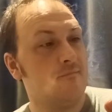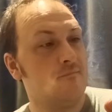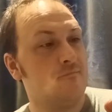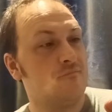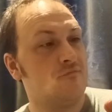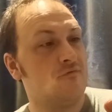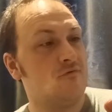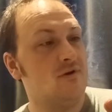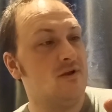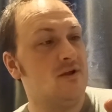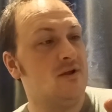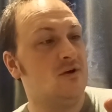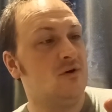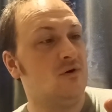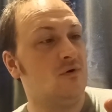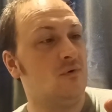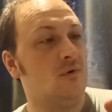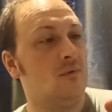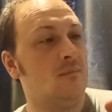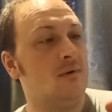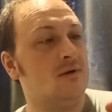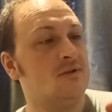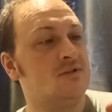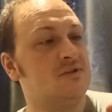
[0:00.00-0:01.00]
pretty cool,
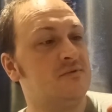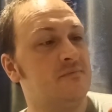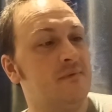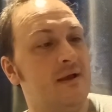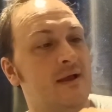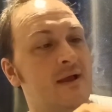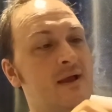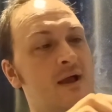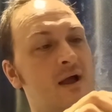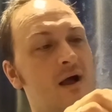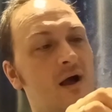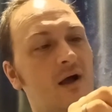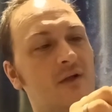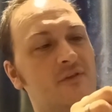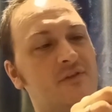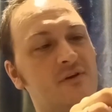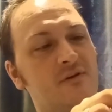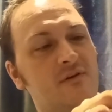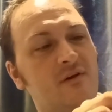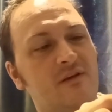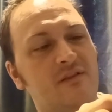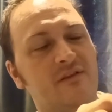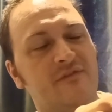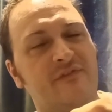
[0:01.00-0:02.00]
I must admit. I do
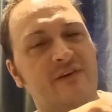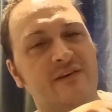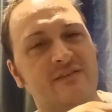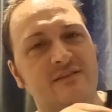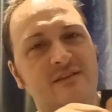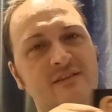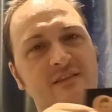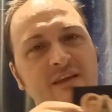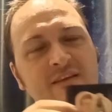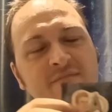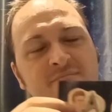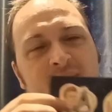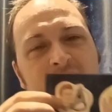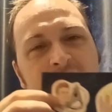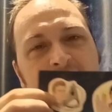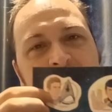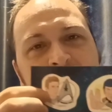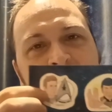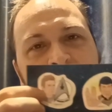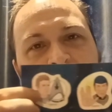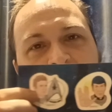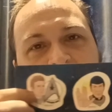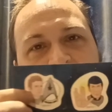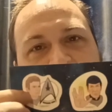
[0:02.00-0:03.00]
like the fact that they
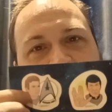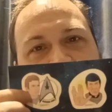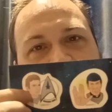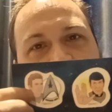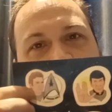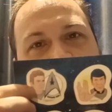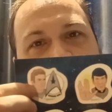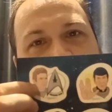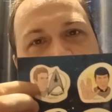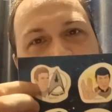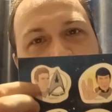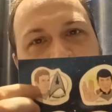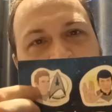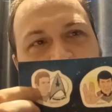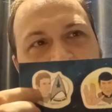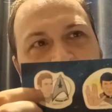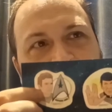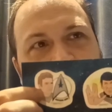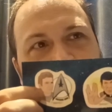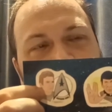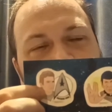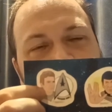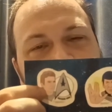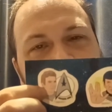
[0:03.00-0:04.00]
made Kirk's hair
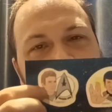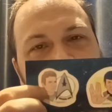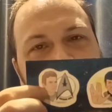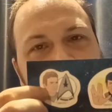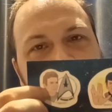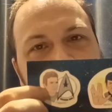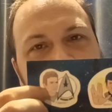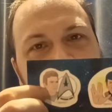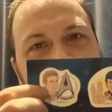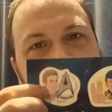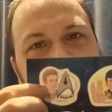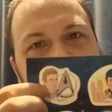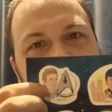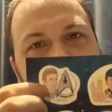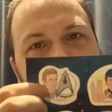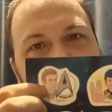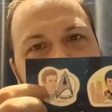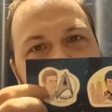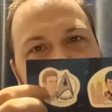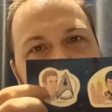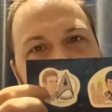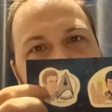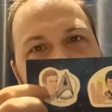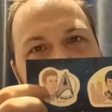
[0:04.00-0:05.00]
a
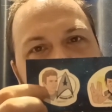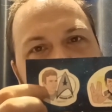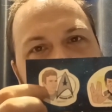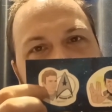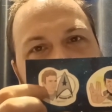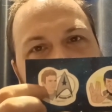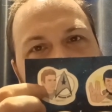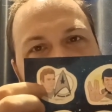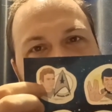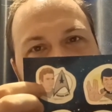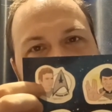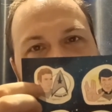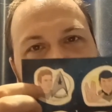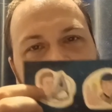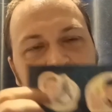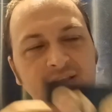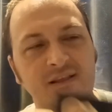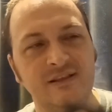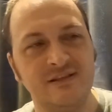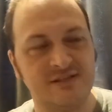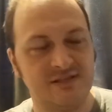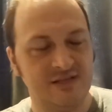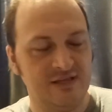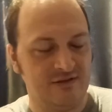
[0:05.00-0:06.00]
dark blonde
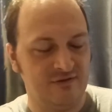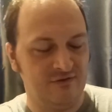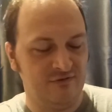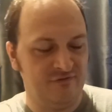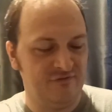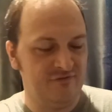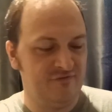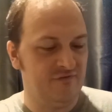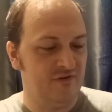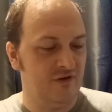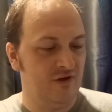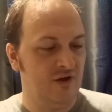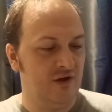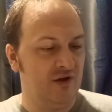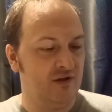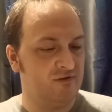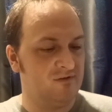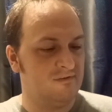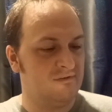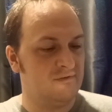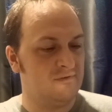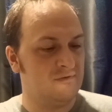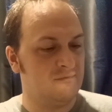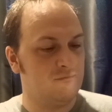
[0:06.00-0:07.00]
instead of uh,
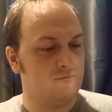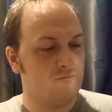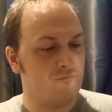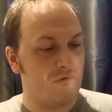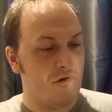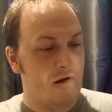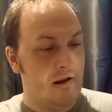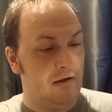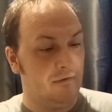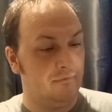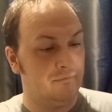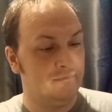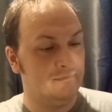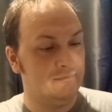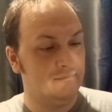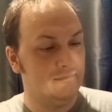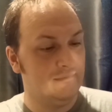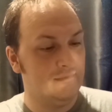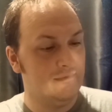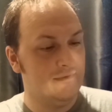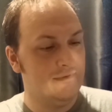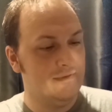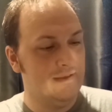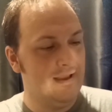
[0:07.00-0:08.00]
brown.
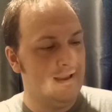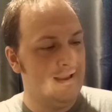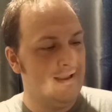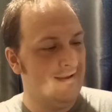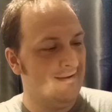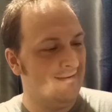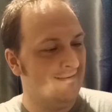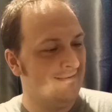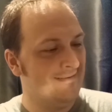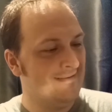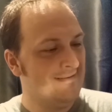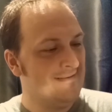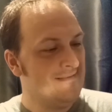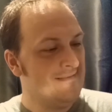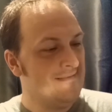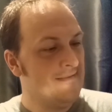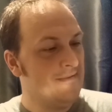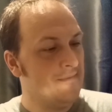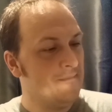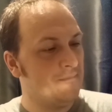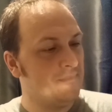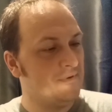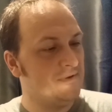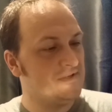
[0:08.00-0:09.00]

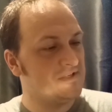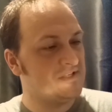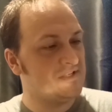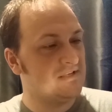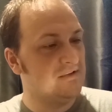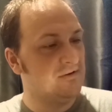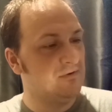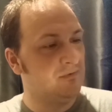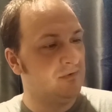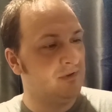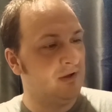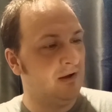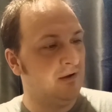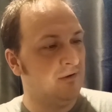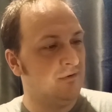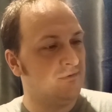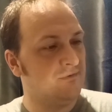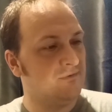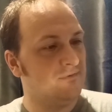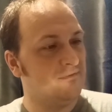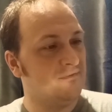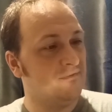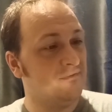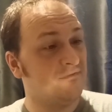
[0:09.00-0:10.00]
But still though,
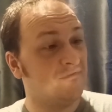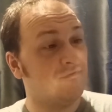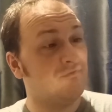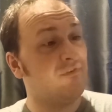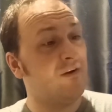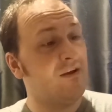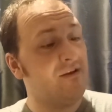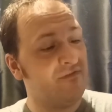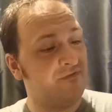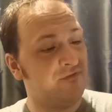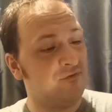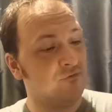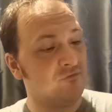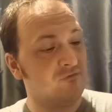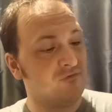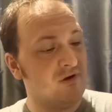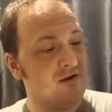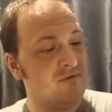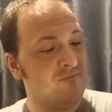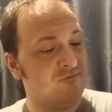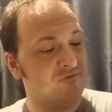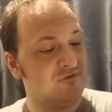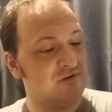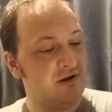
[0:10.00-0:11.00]
faithful
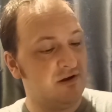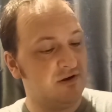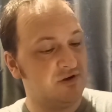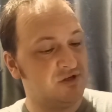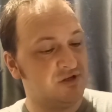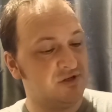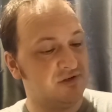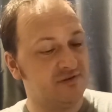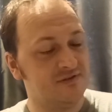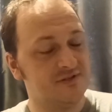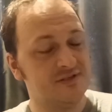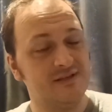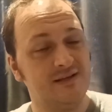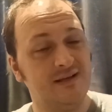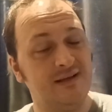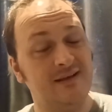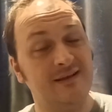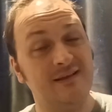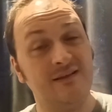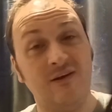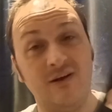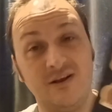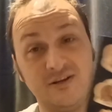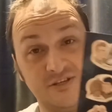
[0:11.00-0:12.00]
reproductions,
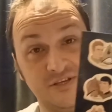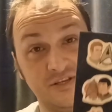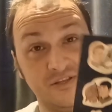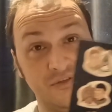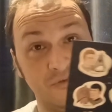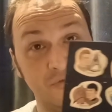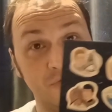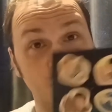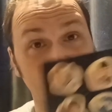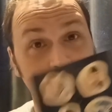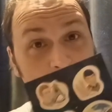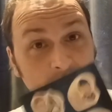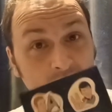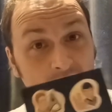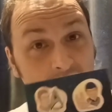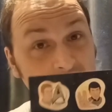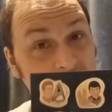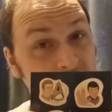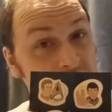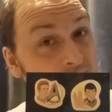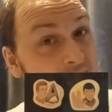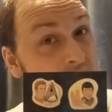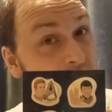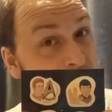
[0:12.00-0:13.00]
and I actually do quite like
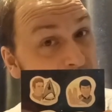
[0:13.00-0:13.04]
them. They're